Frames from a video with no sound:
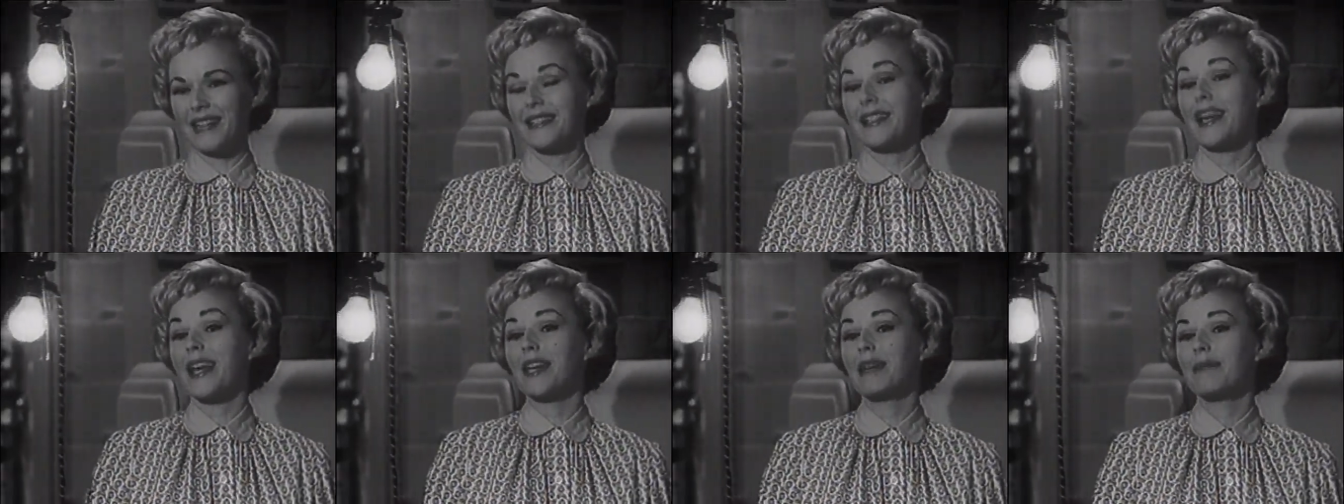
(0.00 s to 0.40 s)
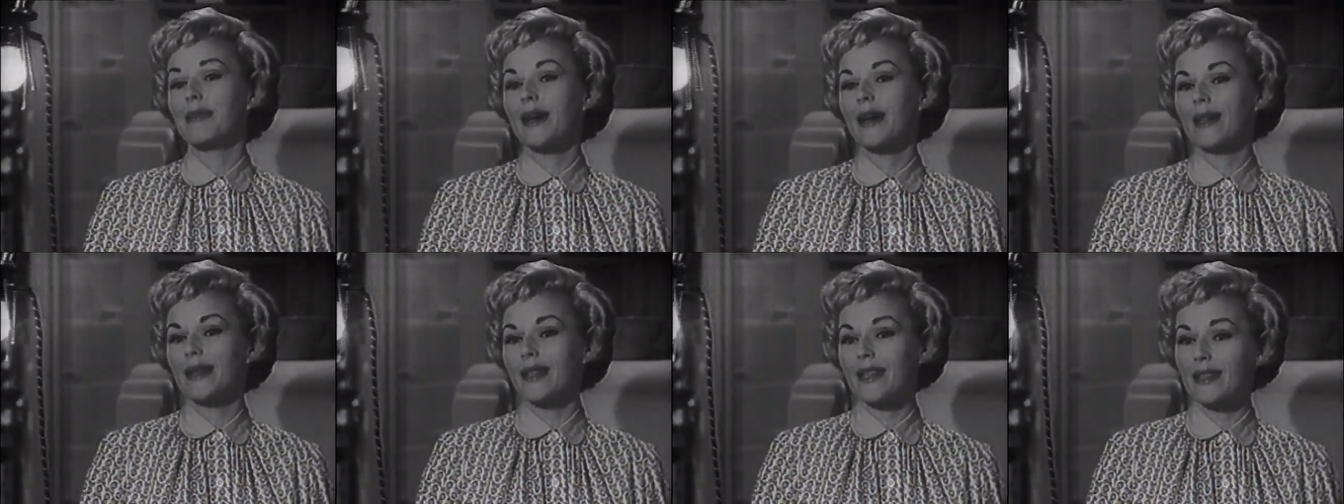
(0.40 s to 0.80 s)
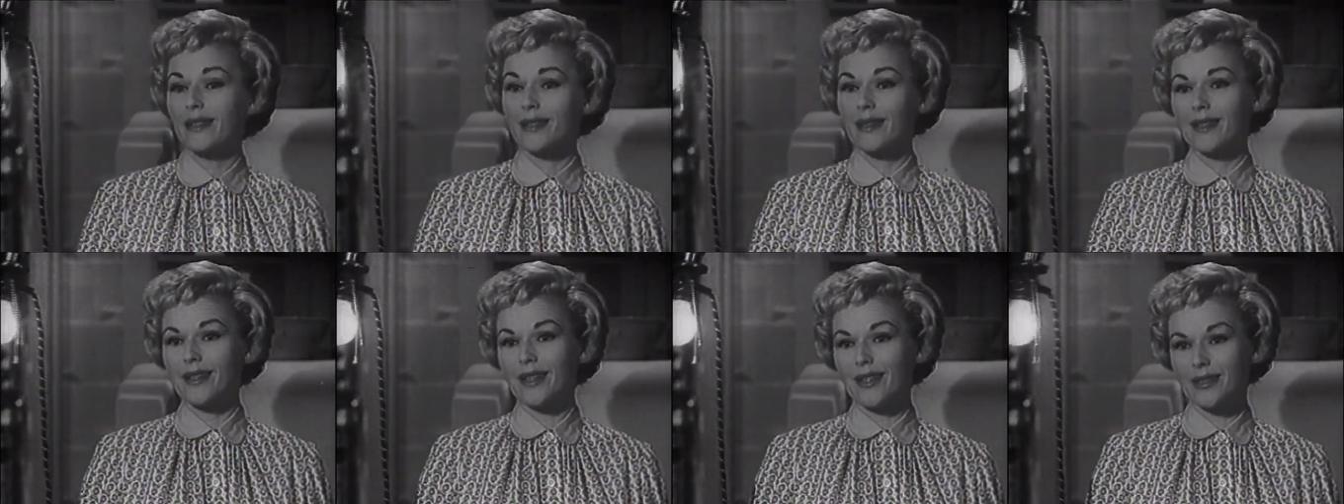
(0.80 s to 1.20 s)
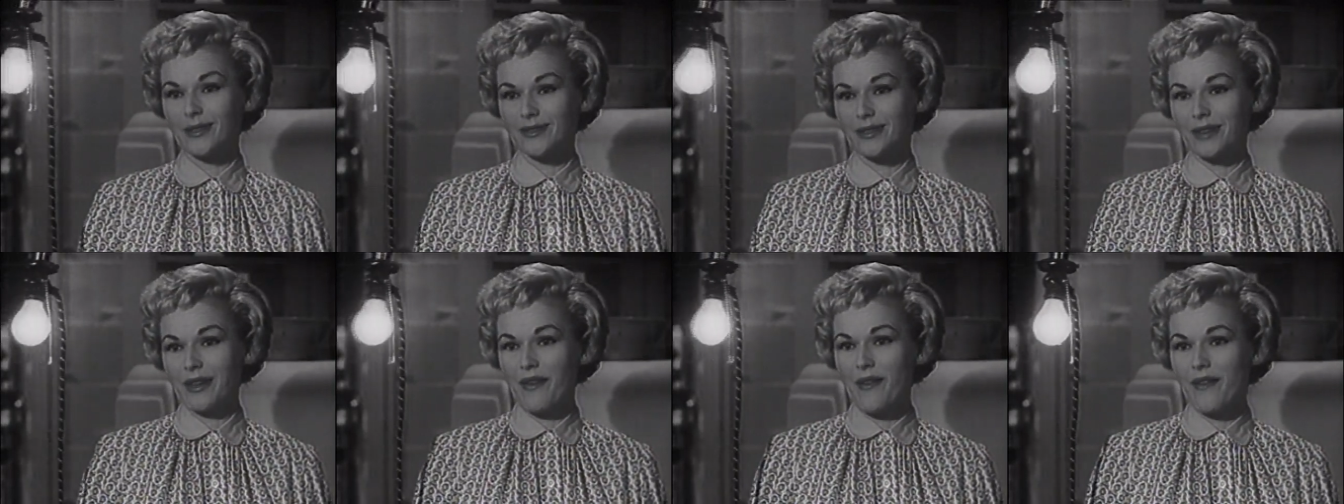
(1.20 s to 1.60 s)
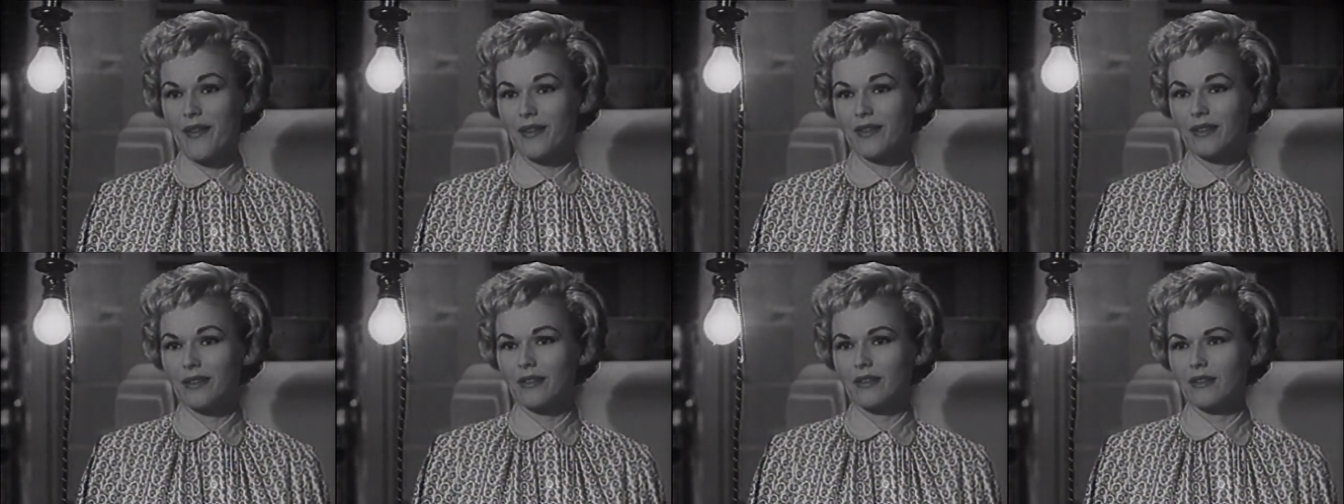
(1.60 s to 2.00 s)
Died about a year ago.
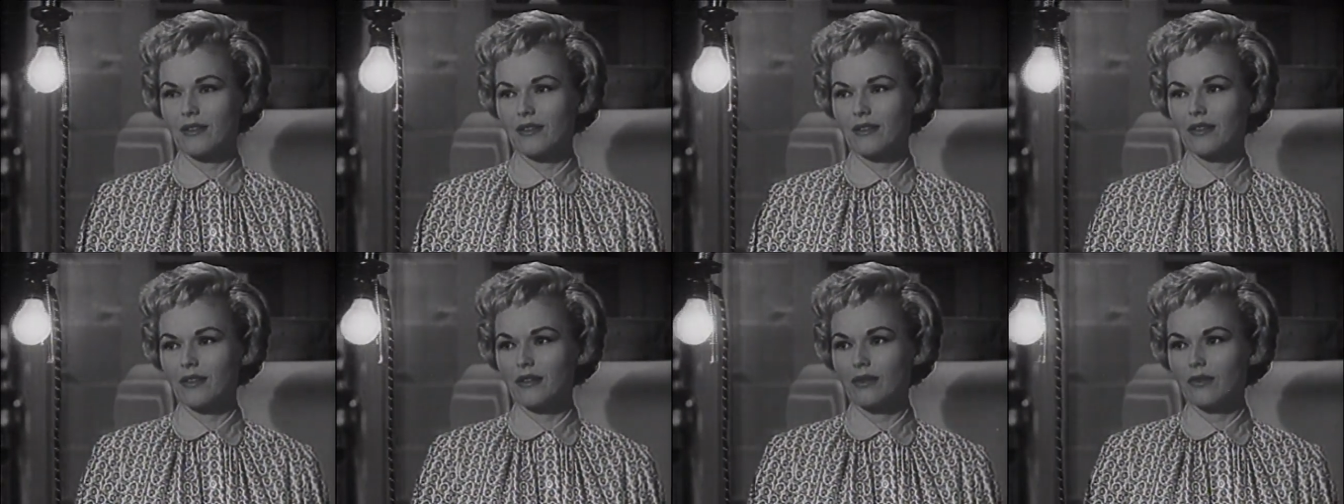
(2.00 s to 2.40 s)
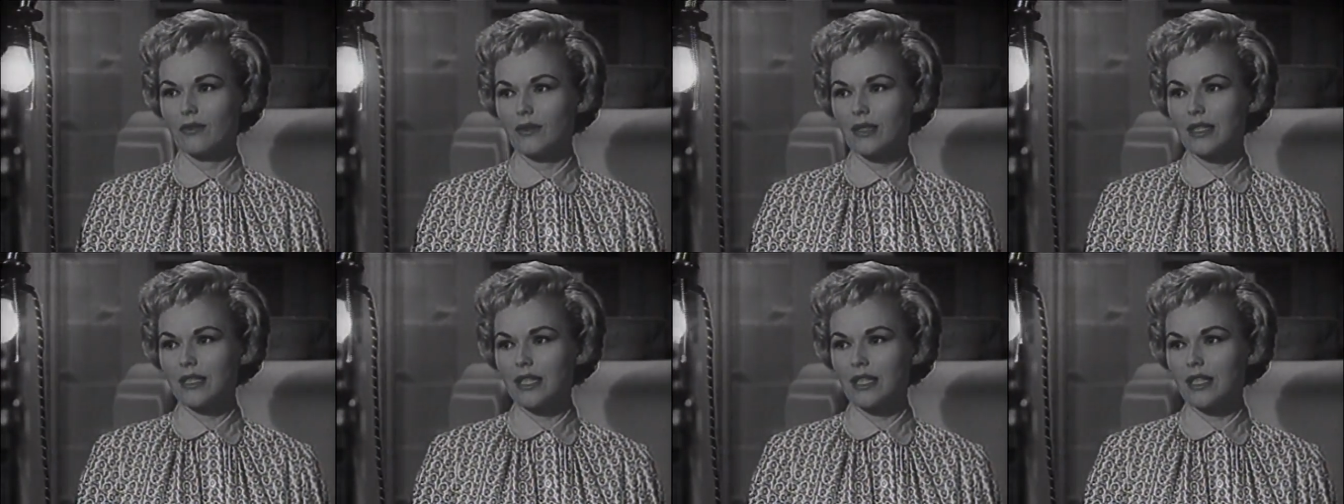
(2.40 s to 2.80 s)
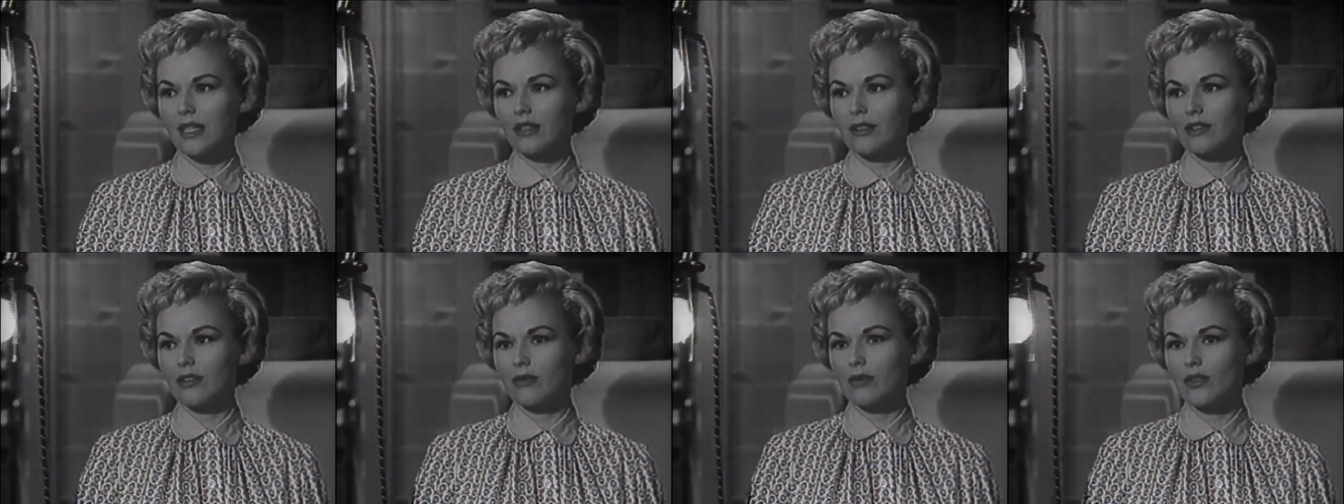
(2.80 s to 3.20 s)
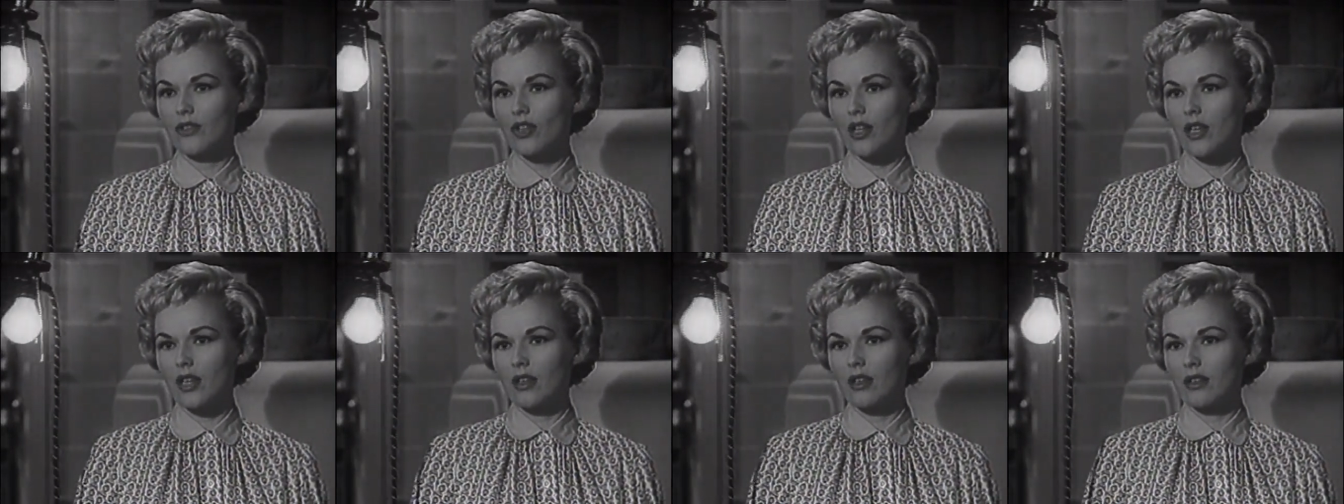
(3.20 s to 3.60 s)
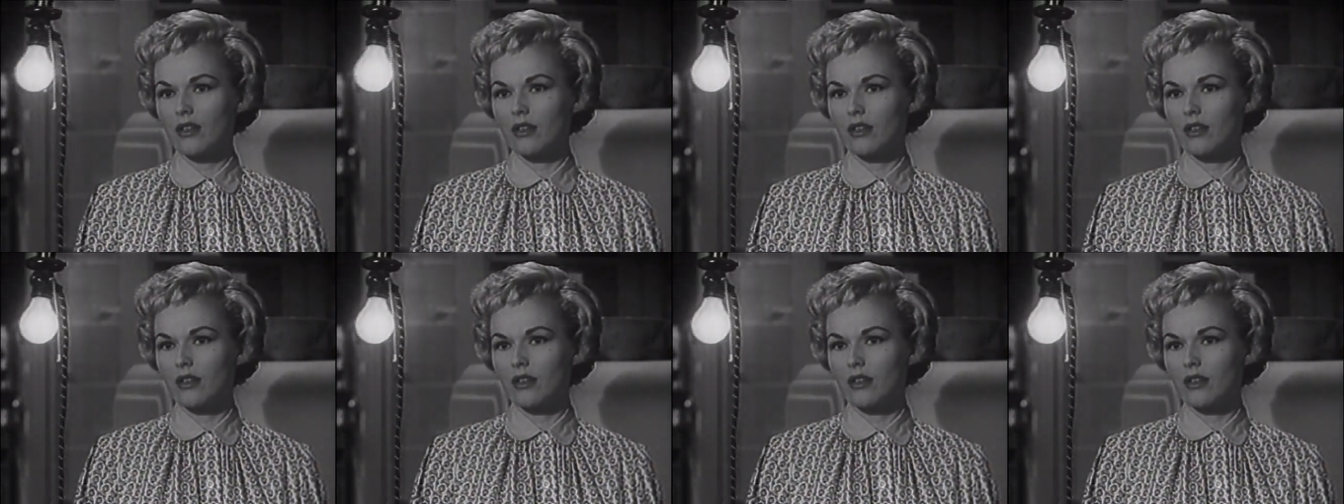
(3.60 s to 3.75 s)
What's that got to do with Jay?